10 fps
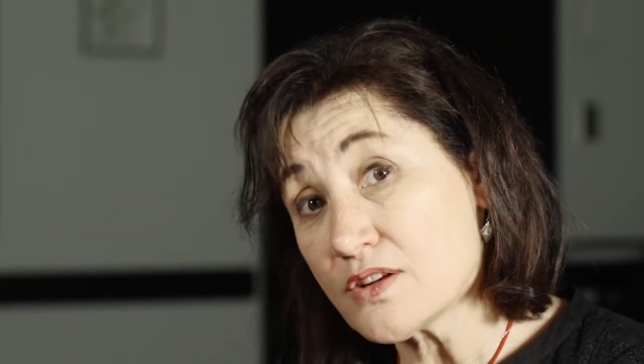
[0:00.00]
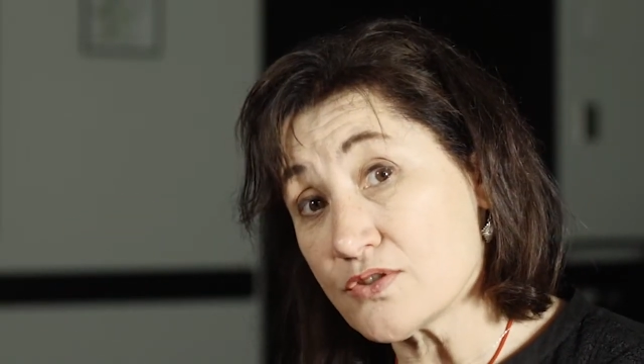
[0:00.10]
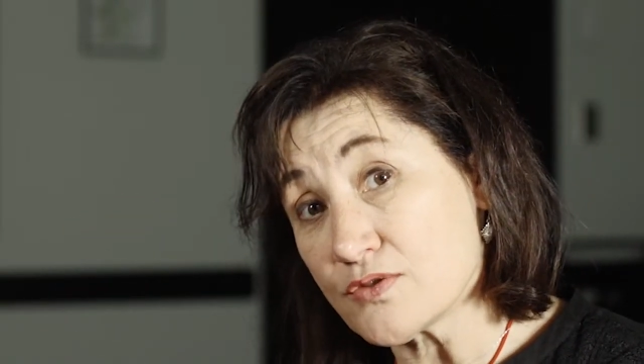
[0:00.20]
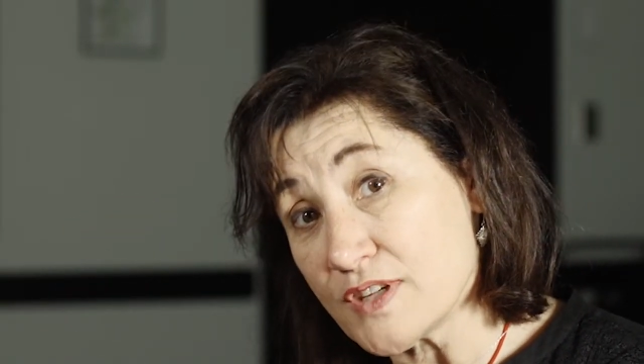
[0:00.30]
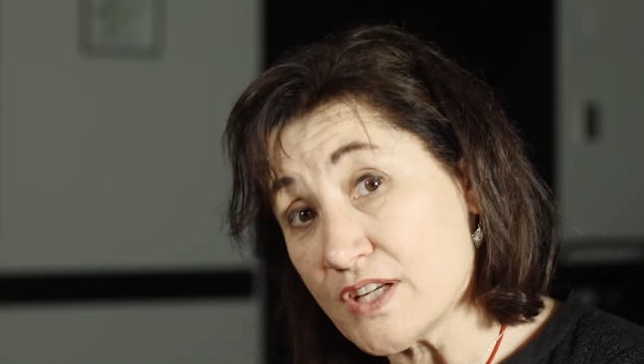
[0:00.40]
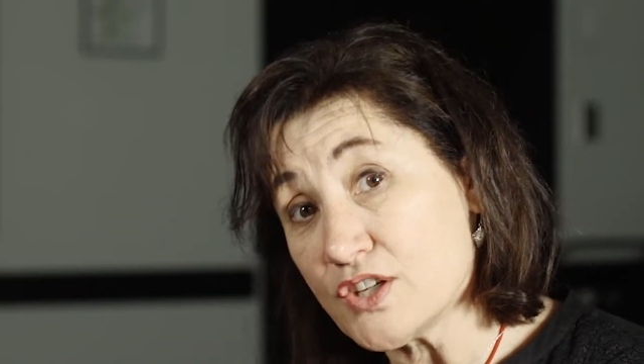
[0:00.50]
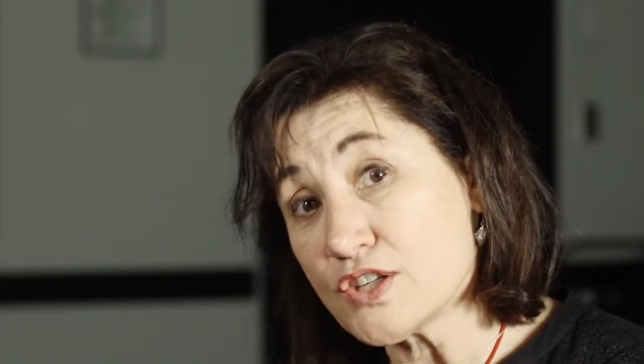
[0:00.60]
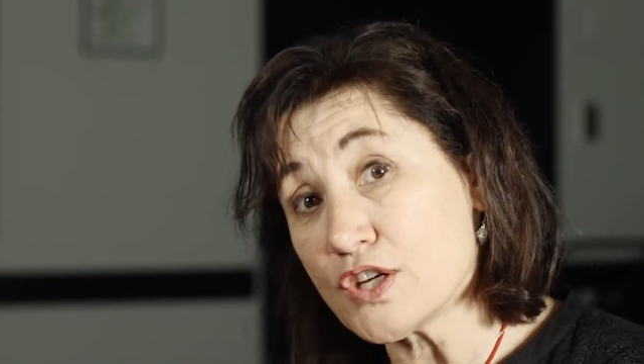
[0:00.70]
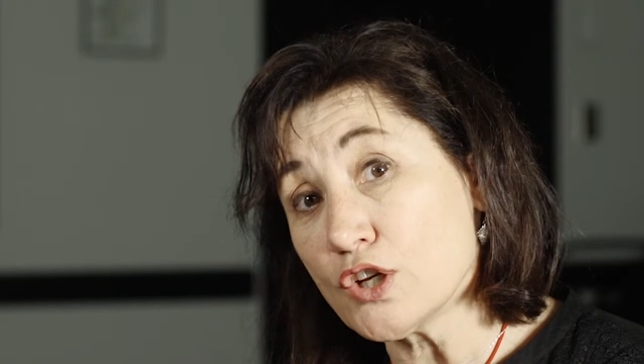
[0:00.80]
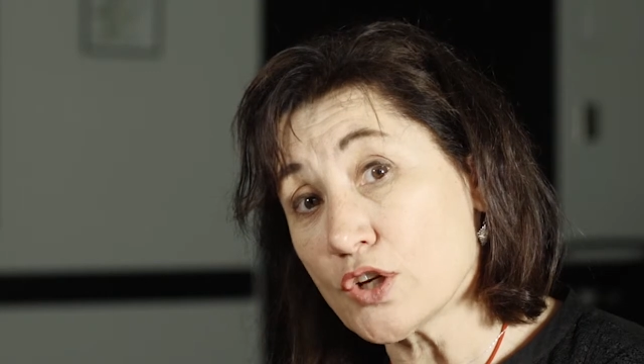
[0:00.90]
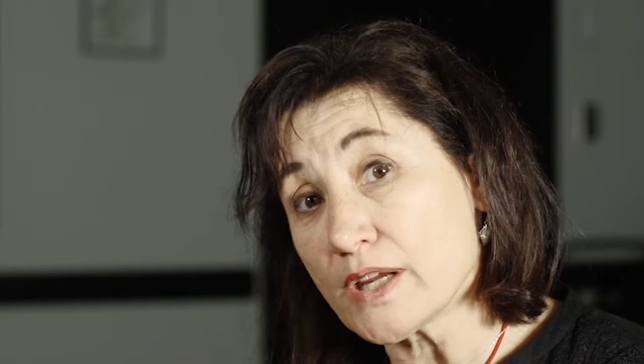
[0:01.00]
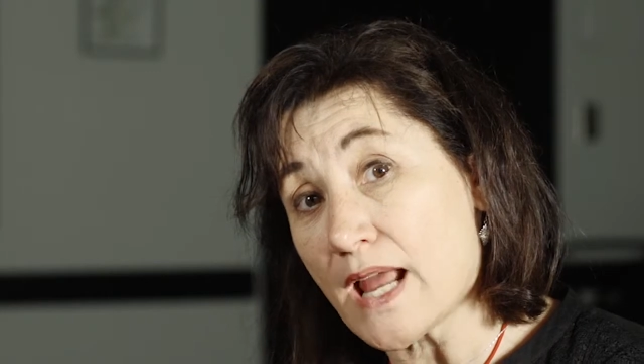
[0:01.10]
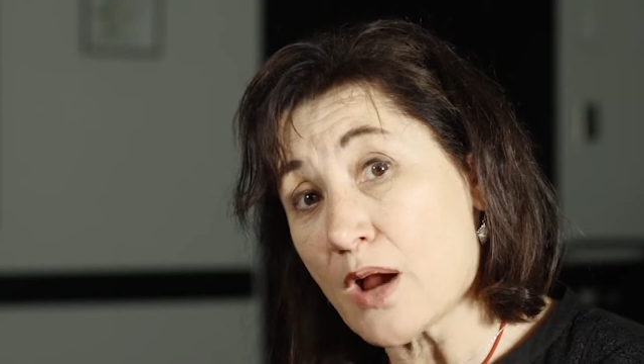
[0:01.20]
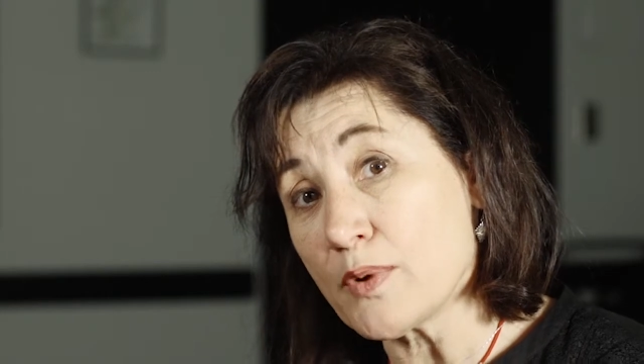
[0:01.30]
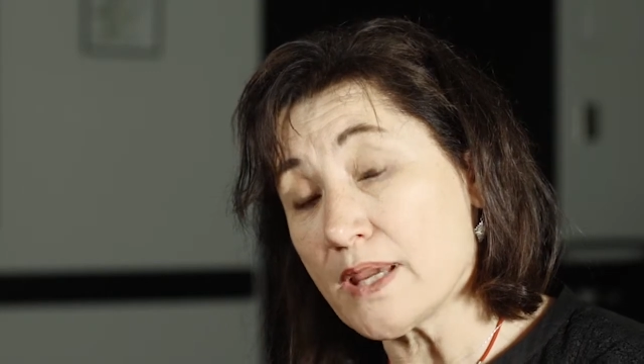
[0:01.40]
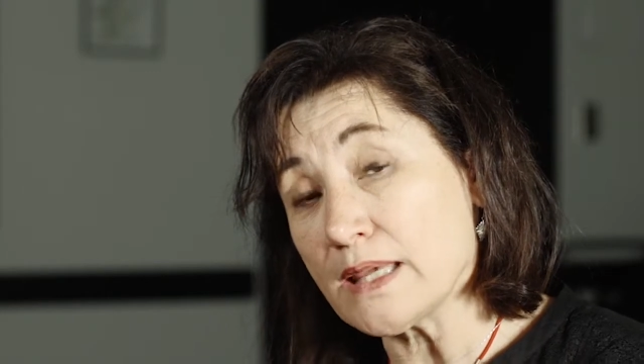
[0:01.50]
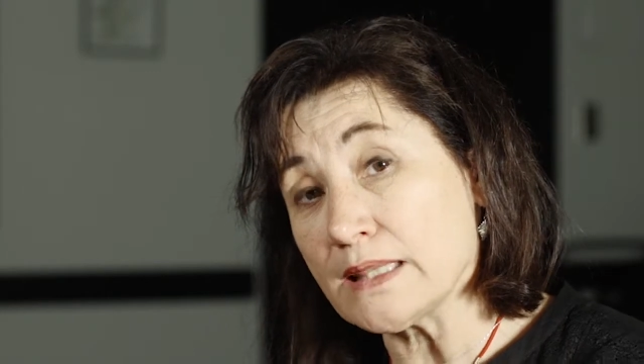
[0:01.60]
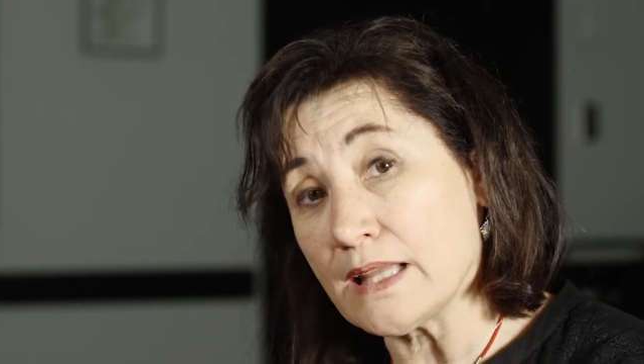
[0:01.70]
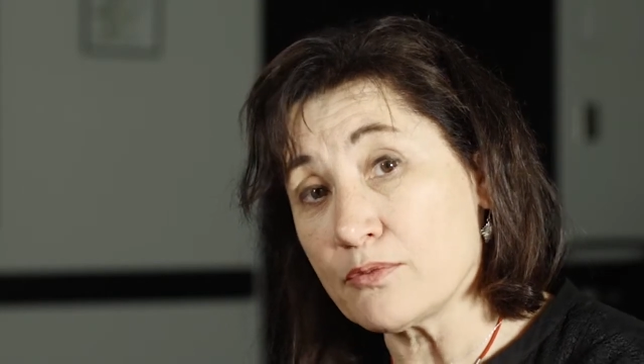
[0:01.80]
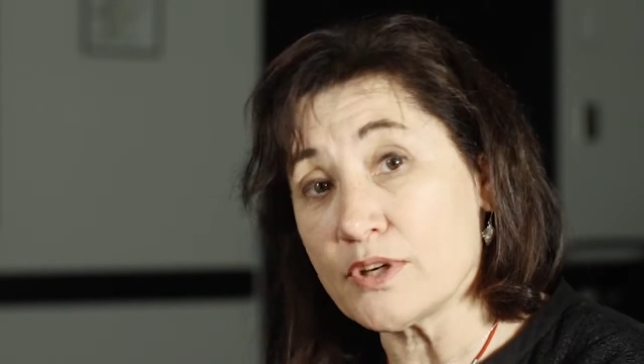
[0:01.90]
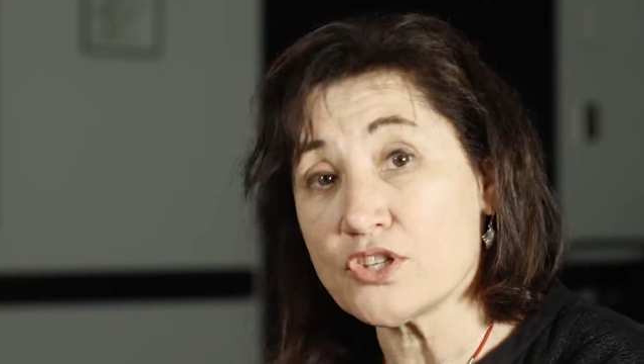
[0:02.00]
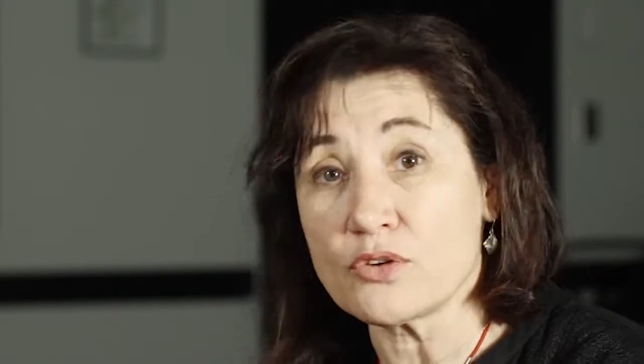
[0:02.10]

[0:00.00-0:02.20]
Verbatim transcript: to strategically look at how we can leverage